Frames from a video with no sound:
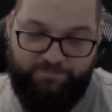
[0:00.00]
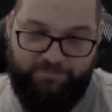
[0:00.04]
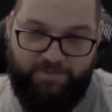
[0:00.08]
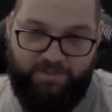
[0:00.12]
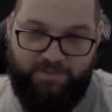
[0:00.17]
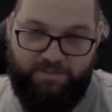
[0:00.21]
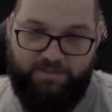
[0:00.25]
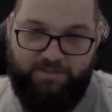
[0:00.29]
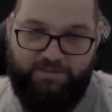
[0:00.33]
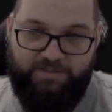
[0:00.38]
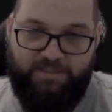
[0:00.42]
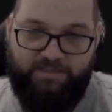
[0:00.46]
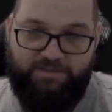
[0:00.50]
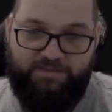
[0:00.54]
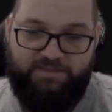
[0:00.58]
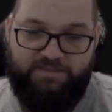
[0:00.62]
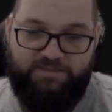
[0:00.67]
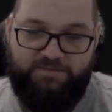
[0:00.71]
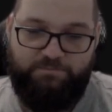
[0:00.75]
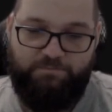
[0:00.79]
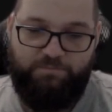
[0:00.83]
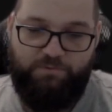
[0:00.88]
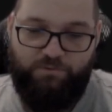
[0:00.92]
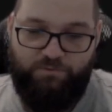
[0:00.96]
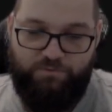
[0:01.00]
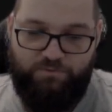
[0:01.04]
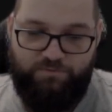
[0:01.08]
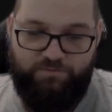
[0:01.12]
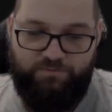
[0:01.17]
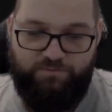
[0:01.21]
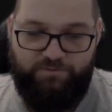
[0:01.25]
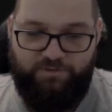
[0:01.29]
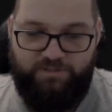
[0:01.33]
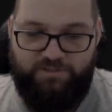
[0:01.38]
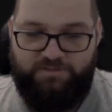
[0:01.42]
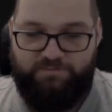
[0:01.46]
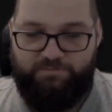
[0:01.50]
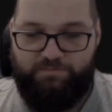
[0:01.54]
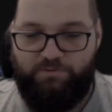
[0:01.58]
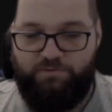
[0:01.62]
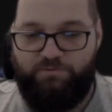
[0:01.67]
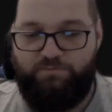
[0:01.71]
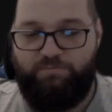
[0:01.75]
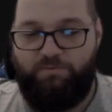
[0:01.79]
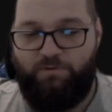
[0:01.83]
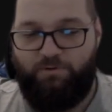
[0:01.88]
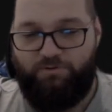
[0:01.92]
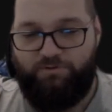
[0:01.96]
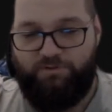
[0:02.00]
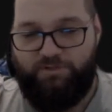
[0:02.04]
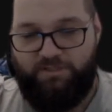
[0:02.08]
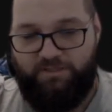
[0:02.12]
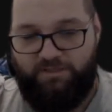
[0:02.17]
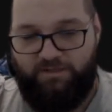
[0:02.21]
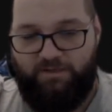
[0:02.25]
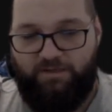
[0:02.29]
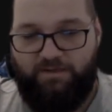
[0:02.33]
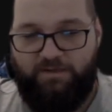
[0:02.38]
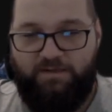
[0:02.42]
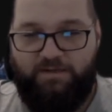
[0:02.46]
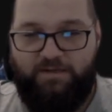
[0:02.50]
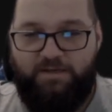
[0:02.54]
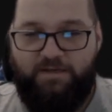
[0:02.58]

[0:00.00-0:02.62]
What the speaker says: that is blue. It's blue block 3.